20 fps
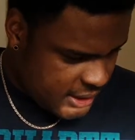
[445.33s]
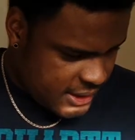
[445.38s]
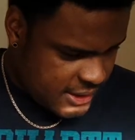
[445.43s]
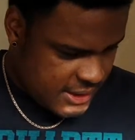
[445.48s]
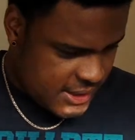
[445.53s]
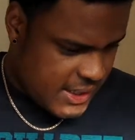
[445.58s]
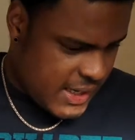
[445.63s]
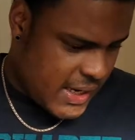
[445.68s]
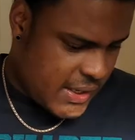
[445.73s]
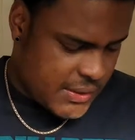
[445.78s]

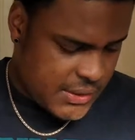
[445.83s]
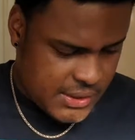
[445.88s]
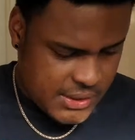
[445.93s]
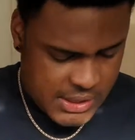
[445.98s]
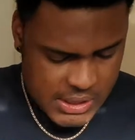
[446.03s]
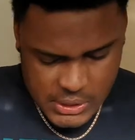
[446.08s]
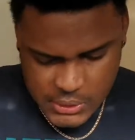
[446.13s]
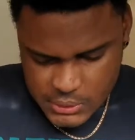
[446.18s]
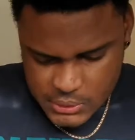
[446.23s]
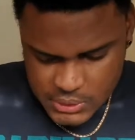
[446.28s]
So now, because
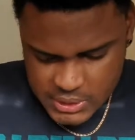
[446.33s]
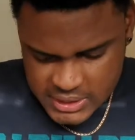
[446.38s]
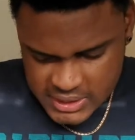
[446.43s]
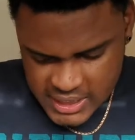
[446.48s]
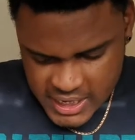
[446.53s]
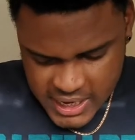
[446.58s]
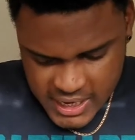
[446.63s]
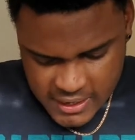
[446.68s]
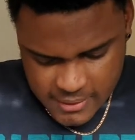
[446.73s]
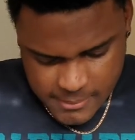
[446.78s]
the order's
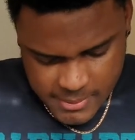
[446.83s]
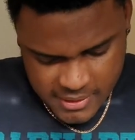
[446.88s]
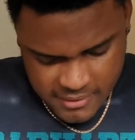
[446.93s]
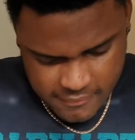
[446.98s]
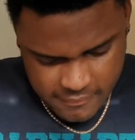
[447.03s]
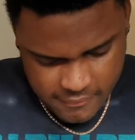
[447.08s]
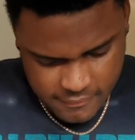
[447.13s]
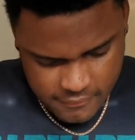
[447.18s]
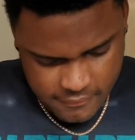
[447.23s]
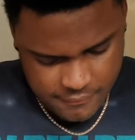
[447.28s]
getting a
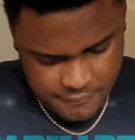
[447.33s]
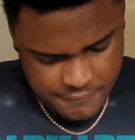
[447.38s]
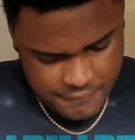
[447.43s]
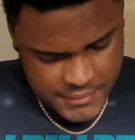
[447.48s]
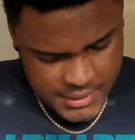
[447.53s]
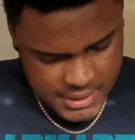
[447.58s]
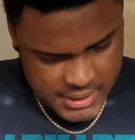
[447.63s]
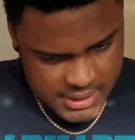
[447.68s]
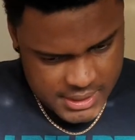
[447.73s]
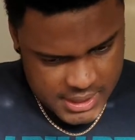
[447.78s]
bit
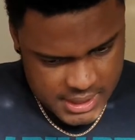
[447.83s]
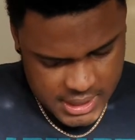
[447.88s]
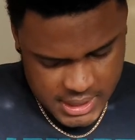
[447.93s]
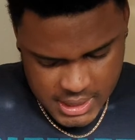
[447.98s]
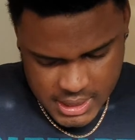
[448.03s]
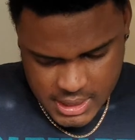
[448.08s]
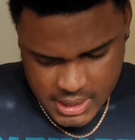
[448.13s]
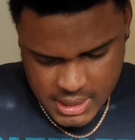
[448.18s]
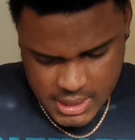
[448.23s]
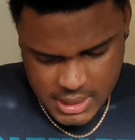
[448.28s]

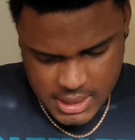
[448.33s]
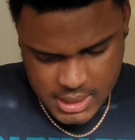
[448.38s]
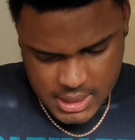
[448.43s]
fuzzy,